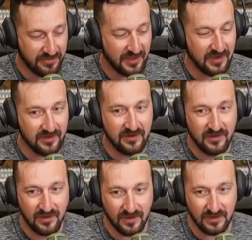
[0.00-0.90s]
then
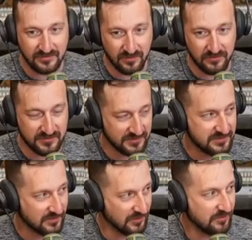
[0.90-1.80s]
I don't
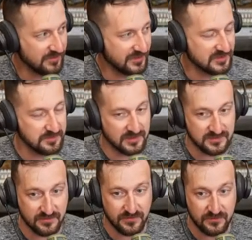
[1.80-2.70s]
disagree with this,
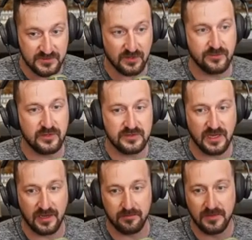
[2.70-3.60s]
because if you've served your
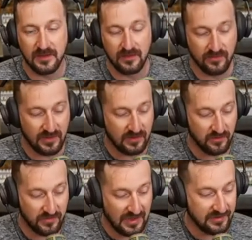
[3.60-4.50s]
time,
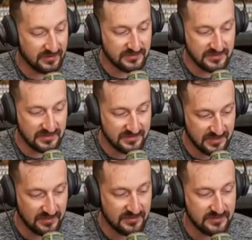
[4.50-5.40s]
then that is the
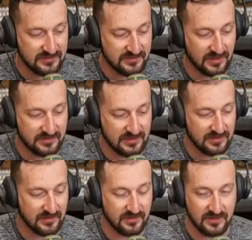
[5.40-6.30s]
sentence that
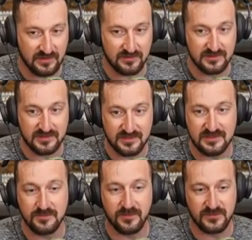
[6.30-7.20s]
the
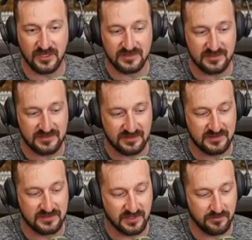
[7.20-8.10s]
system of justice has
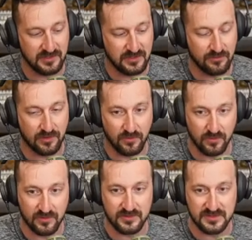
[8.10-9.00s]
determined you are
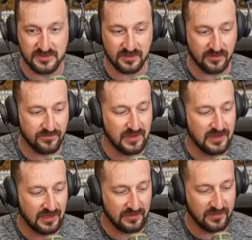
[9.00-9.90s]
ordered to serve,
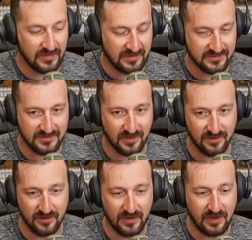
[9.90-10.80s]
and then that's
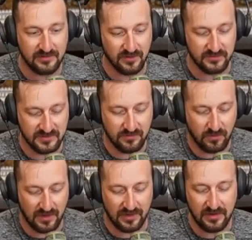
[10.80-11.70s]
done. I don't see
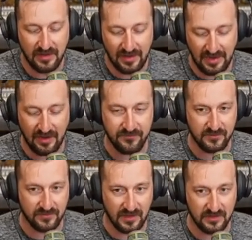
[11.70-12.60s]
why
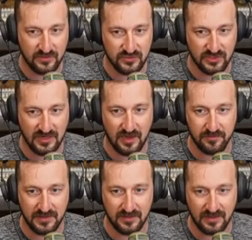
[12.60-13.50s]
after that you should
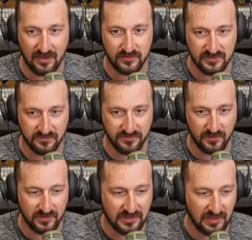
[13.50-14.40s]
not be allowed to
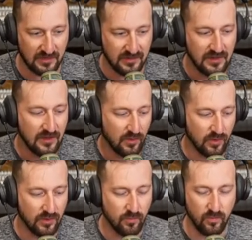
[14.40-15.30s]
vote again,
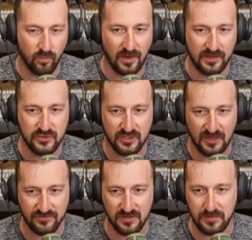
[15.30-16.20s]
or why you should
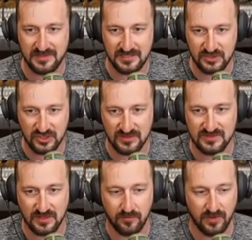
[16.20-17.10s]
have to petition
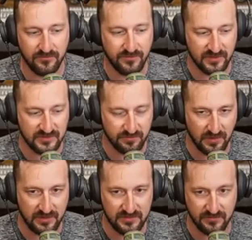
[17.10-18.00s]
someone for this
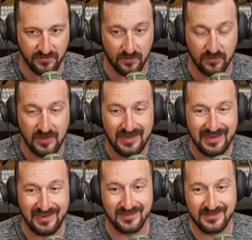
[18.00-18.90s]
right to vote.
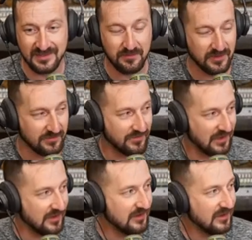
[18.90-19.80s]
In a similar
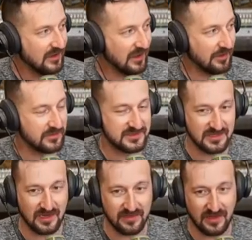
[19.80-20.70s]
vein, I would
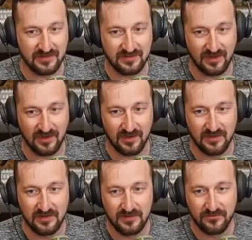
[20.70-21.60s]
say that, the
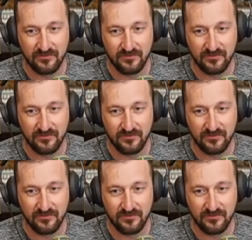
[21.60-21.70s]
